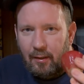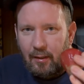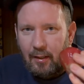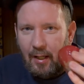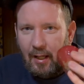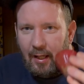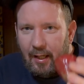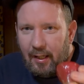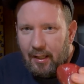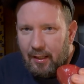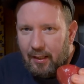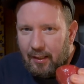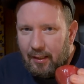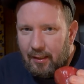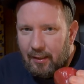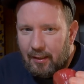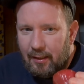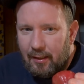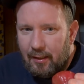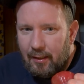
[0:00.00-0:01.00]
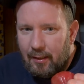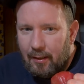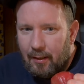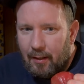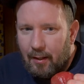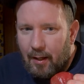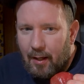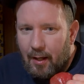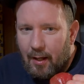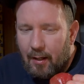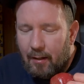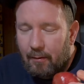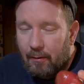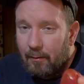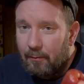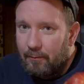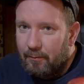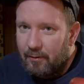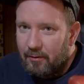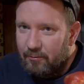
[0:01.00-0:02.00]

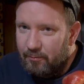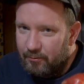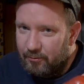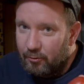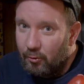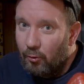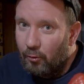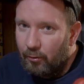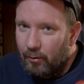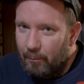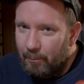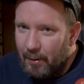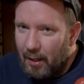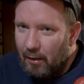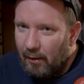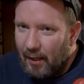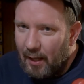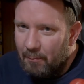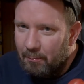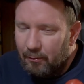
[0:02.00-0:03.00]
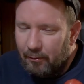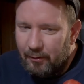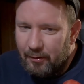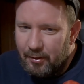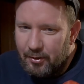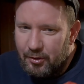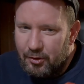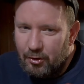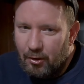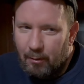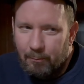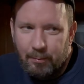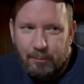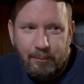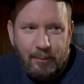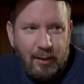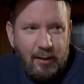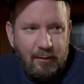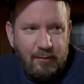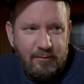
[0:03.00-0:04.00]
this was called a bell apple in the shop,
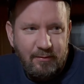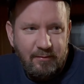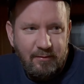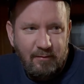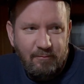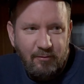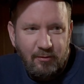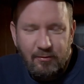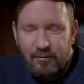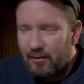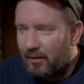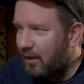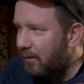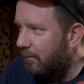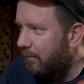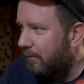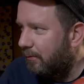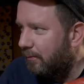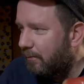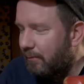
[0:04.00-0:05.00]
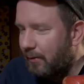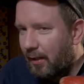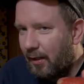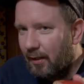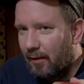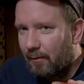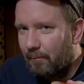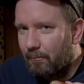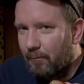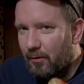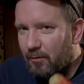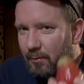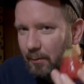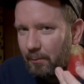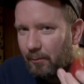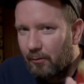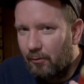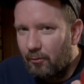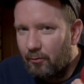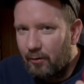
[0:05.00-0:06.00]
but since I've looked it up, most
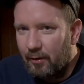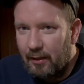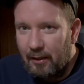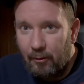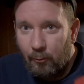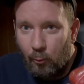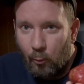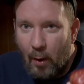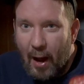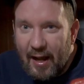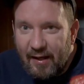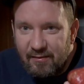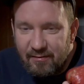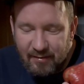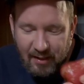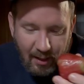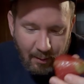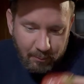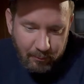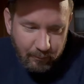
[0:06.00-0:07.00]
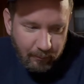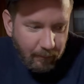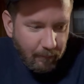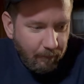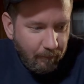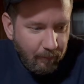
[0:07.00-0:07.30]
people are calling it a wax apple.